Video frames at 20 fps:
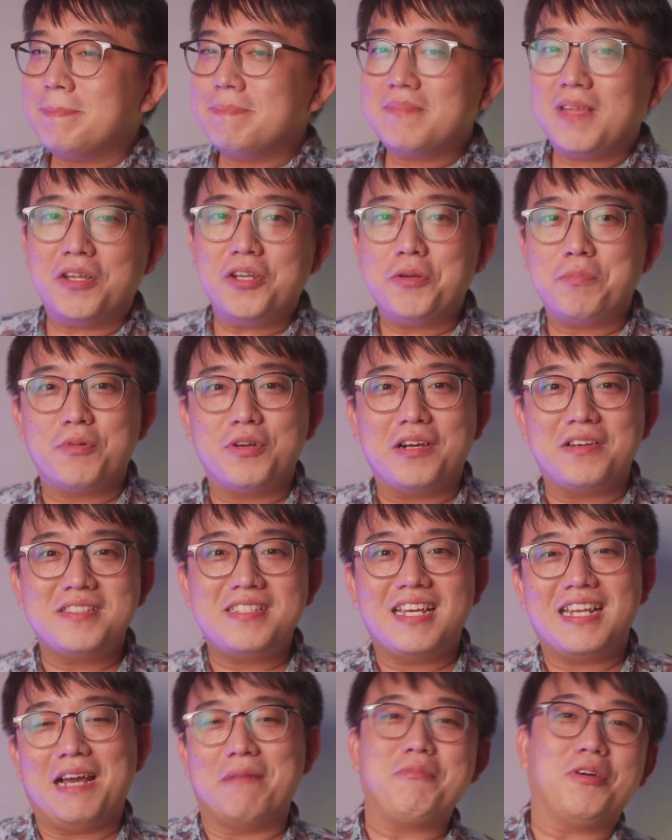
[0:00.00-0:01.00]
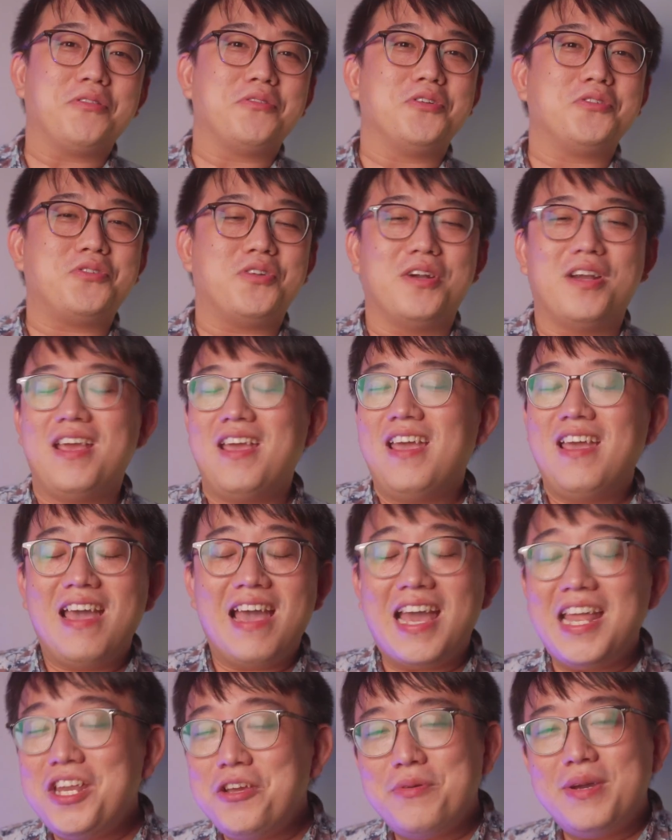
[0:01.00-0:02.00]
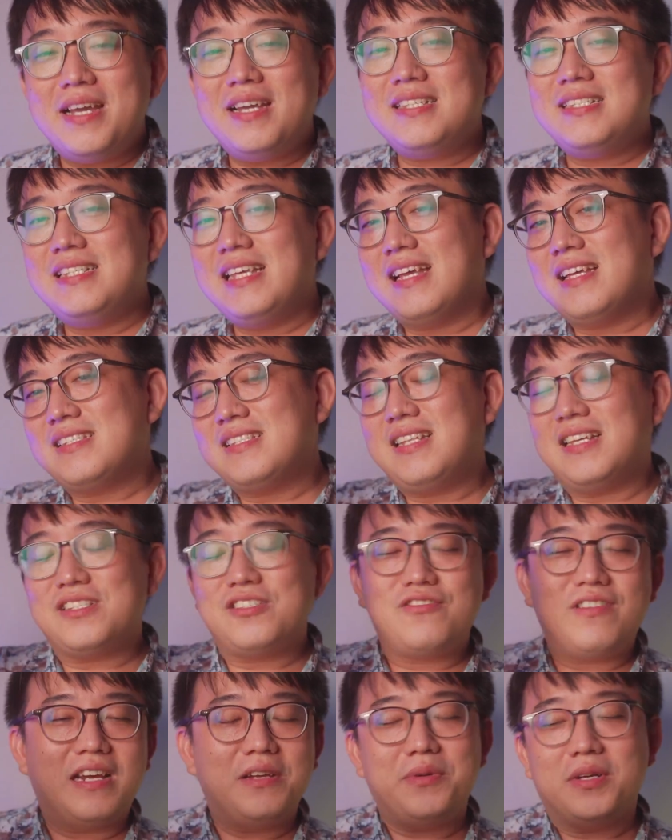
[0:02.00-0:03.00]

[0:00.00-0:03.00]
How do you pronounce that? I'm not too sure. Anyways, yes, that's right.